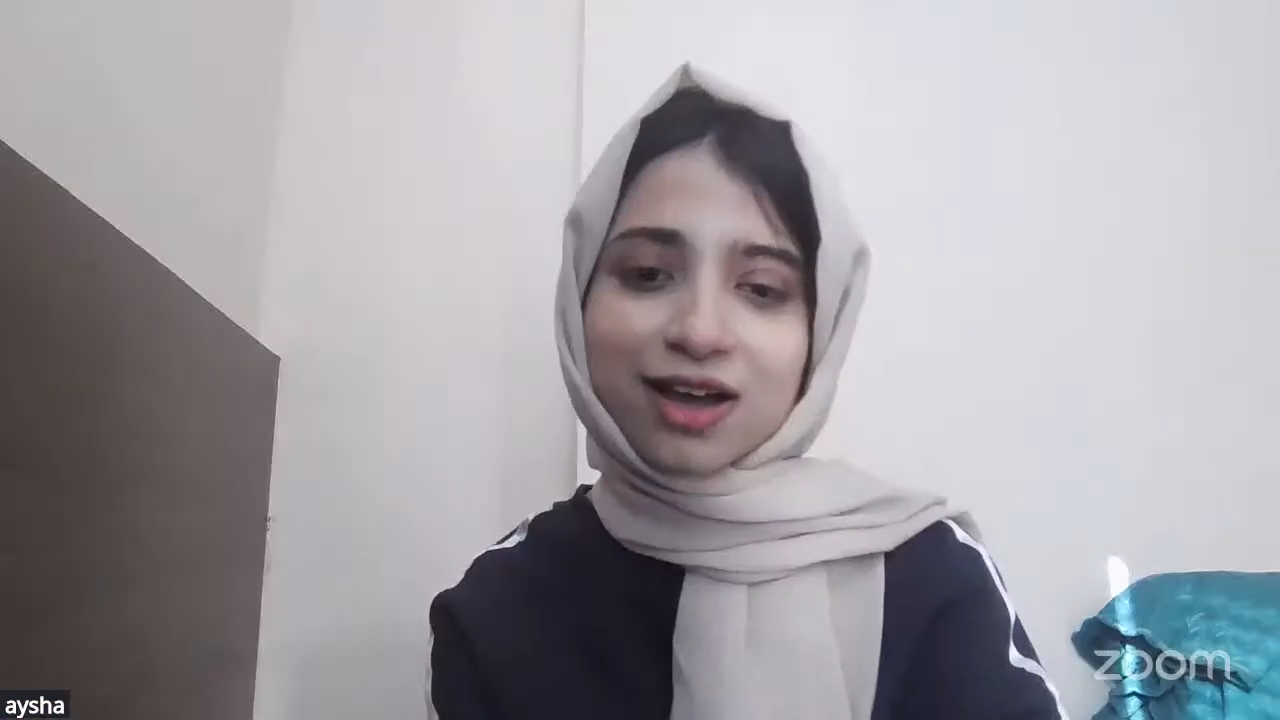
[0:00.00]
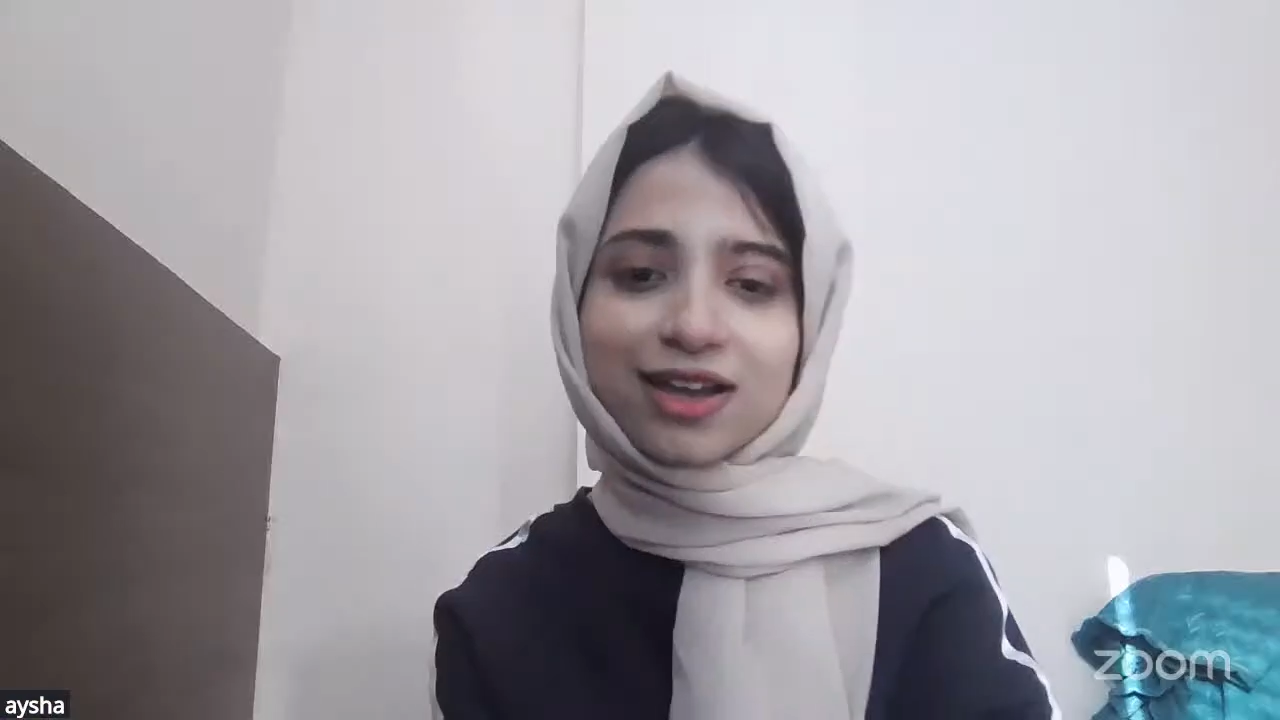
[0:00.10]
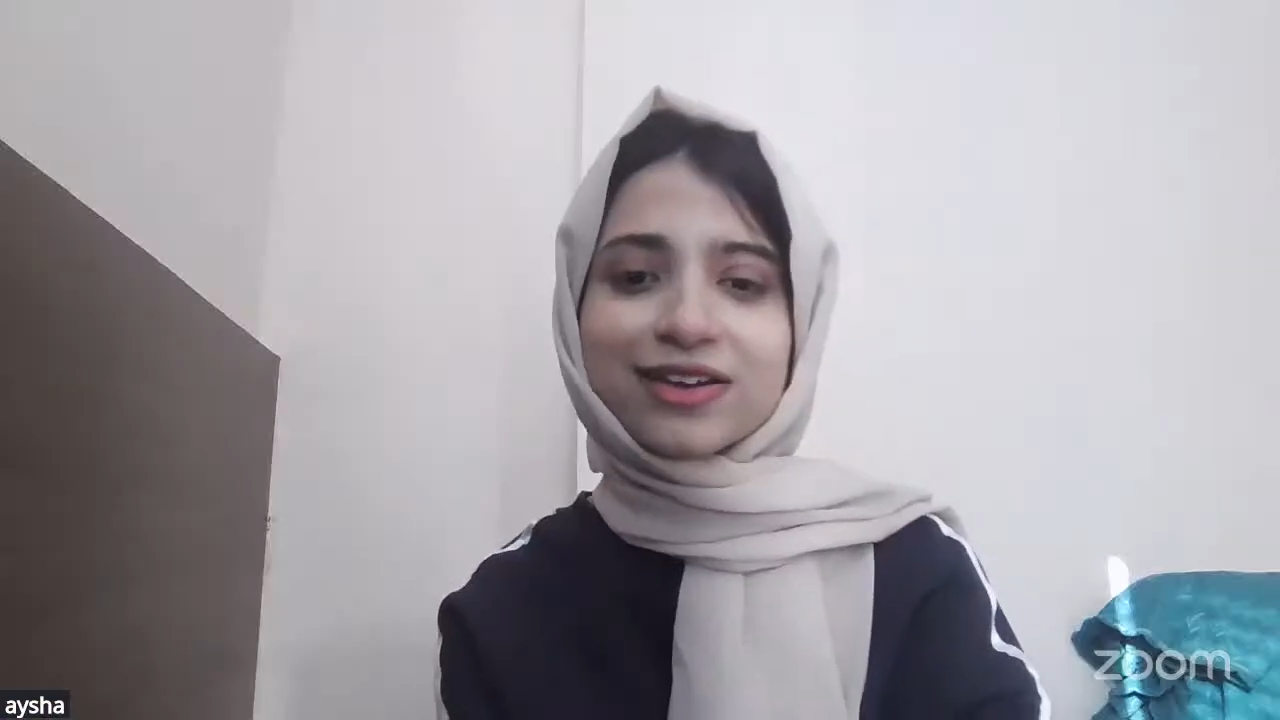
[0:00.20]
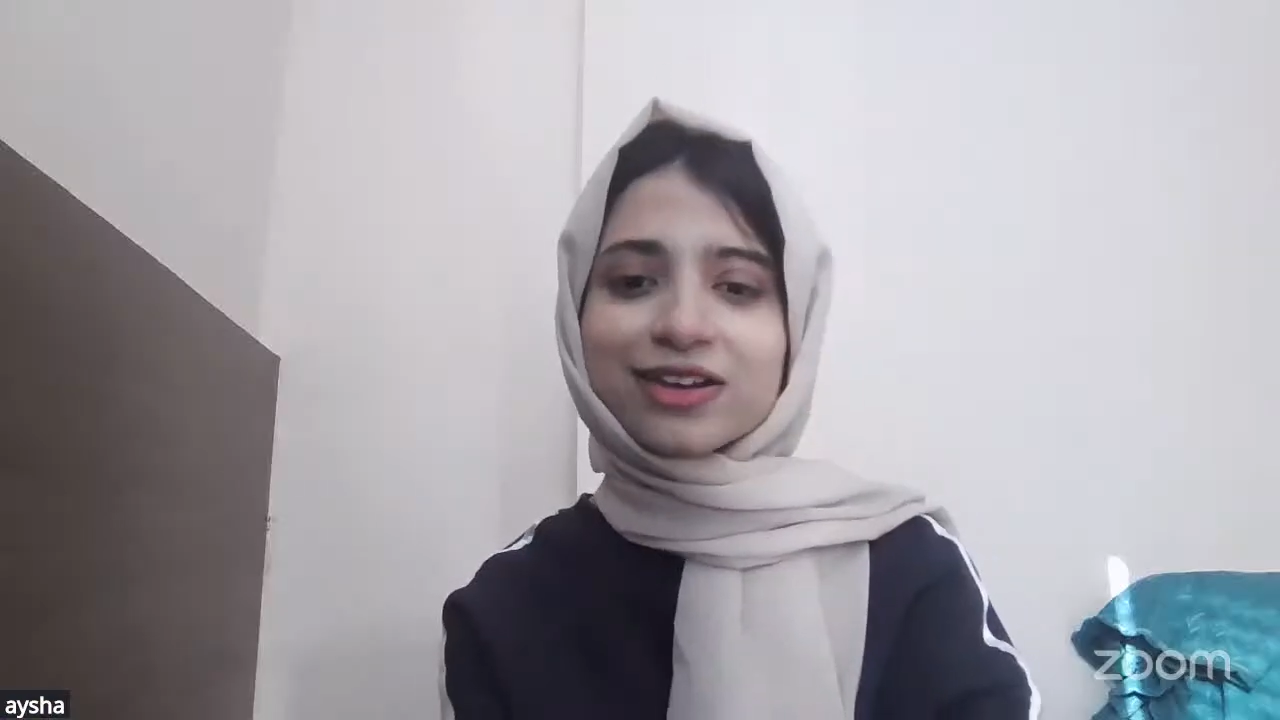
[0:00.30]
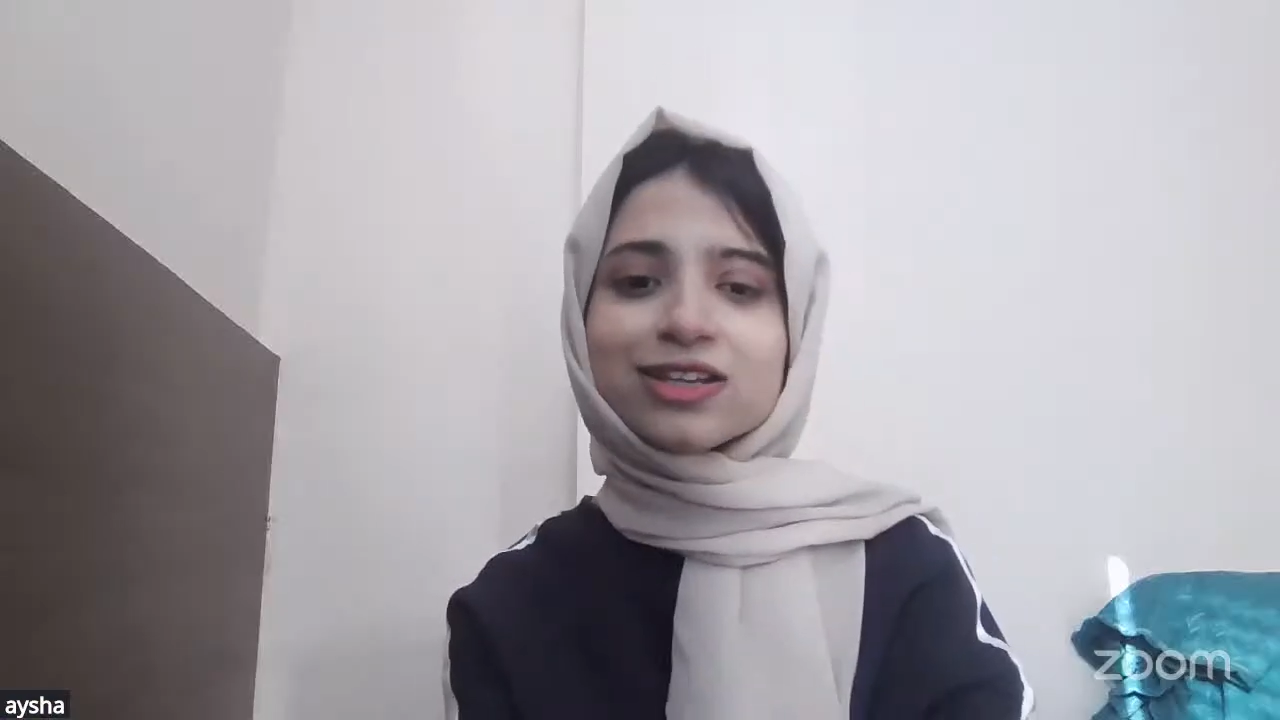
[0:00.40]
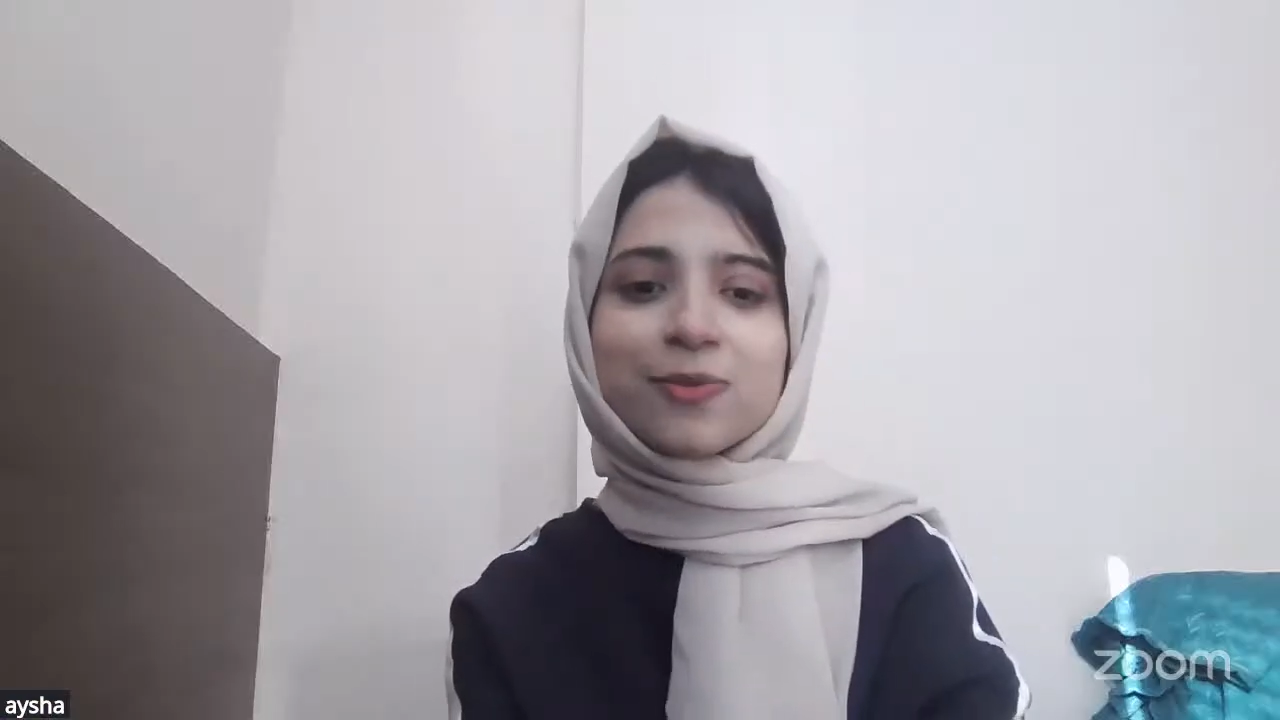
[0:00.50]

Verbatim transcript: i really